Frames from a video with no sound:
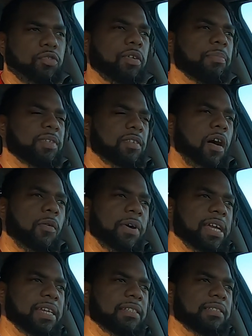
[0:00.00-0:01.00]
trip is
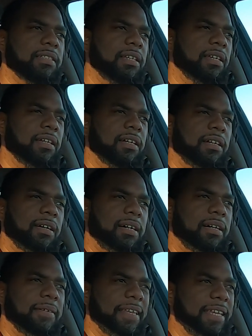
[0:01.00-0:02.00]
always
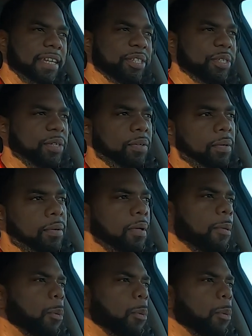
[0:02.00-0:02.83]
an issue.